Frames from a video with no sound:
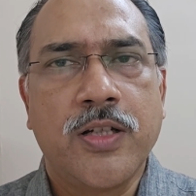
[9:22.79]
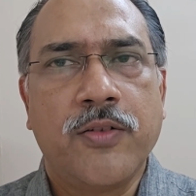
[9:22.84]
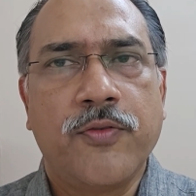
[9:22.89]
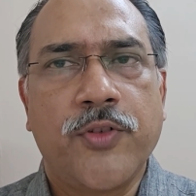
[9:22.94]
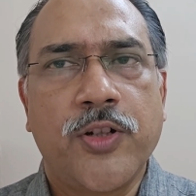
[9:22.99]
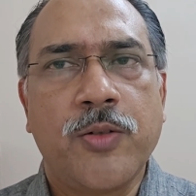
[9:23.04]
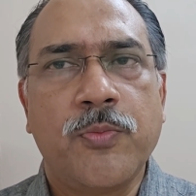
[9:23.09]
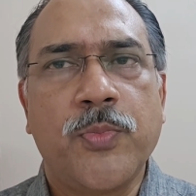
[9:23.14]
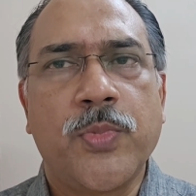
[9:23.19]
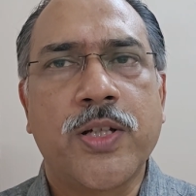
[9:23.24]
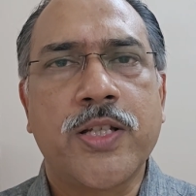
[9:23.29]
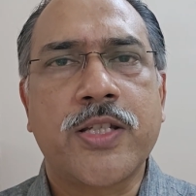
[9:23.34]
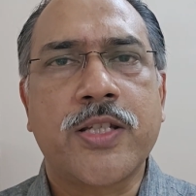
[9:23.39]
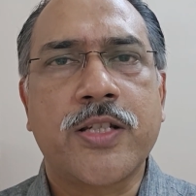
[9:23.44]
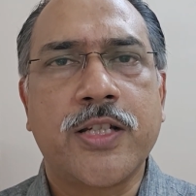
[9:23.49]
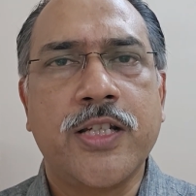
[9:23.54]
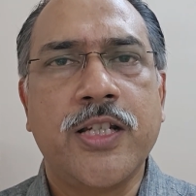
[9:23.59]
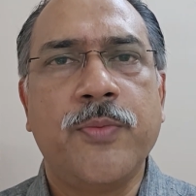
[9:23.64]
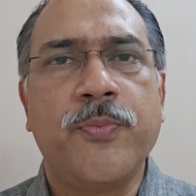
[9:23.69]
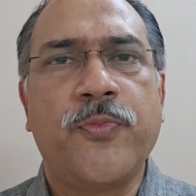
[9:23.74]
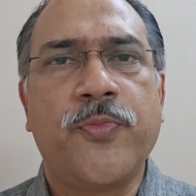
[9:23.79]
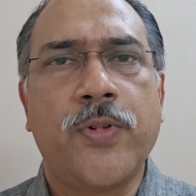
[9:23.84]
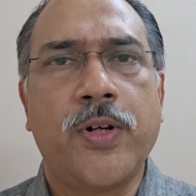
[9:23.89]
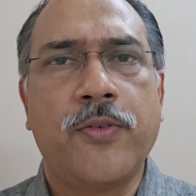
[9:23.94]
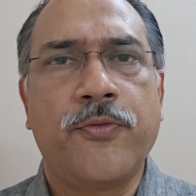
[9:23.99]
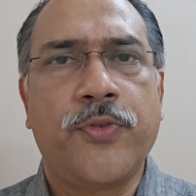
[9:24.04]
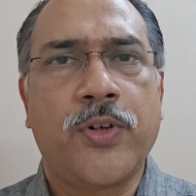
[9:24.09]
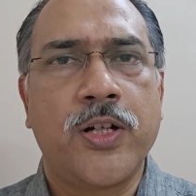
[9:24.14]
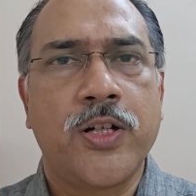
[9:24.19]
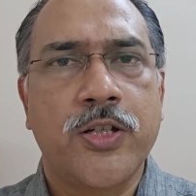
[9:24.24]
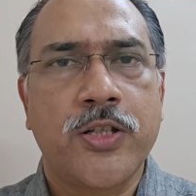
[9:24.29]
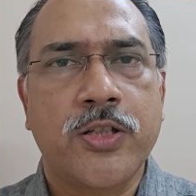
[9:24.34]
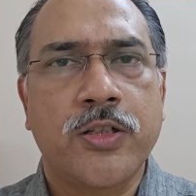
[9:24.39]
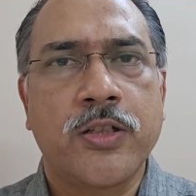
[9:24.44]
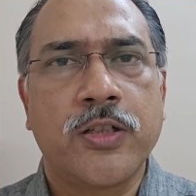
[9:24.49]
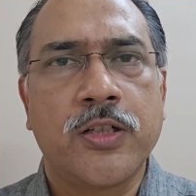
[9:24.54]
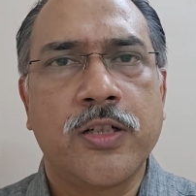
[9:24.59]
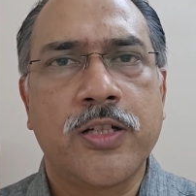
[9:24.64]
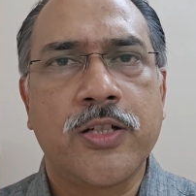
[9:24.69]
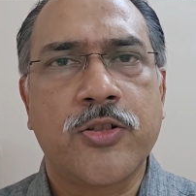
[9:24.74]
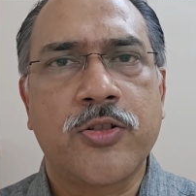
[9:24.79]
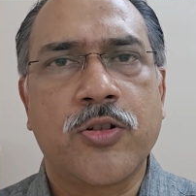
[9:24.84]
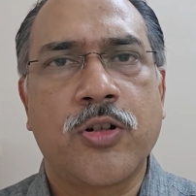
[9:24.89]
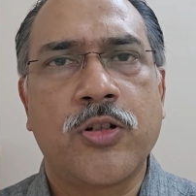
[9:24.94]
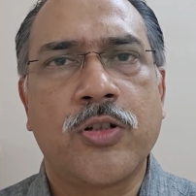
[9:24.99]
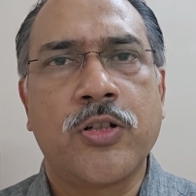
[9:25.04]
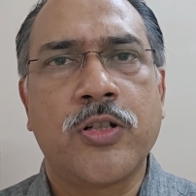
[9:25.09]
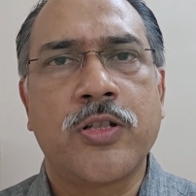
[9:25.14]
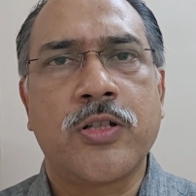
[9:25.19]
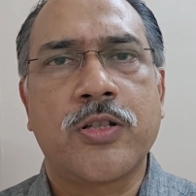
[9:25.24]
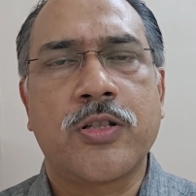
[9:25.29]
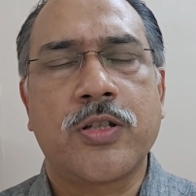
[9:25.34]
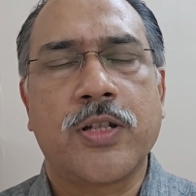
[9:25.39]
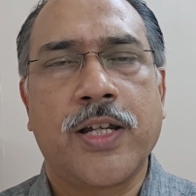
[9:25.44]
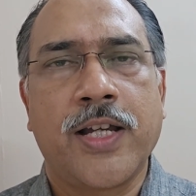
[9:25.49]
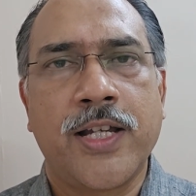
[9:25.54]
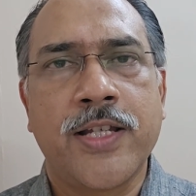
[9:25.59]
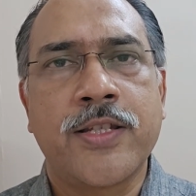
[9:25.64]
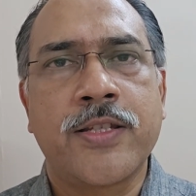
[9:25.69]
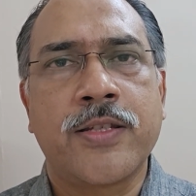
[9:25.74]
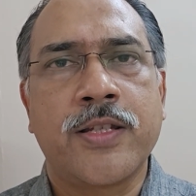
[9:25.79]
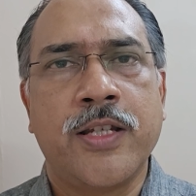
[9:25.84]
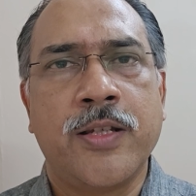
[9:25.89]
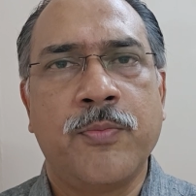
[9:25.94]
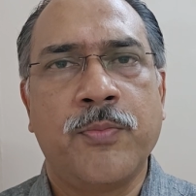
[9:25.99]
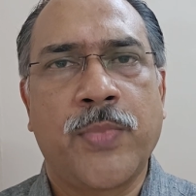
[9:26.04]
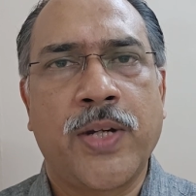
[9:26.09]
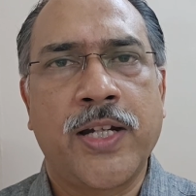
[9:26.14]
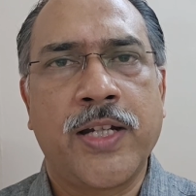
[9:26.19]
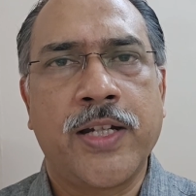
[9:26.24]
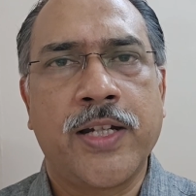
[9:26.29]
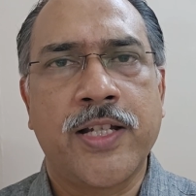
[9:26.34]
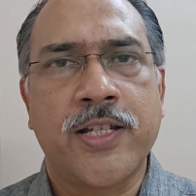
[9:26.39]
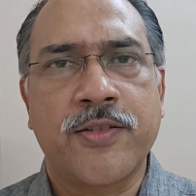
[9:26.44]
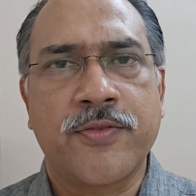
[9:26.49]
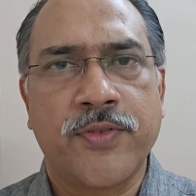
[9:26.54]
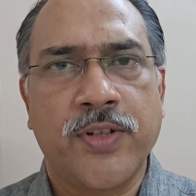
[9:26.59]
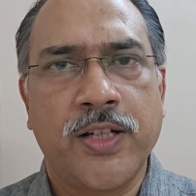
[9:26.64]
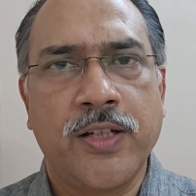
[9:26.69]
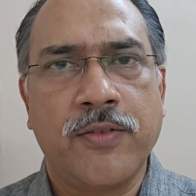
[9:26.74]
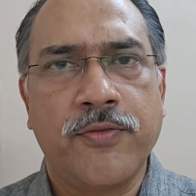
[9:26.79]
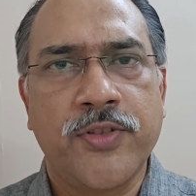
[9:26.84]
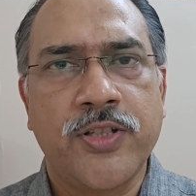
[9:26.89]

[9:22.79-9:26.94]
one must keep functional disorders as in mind as well,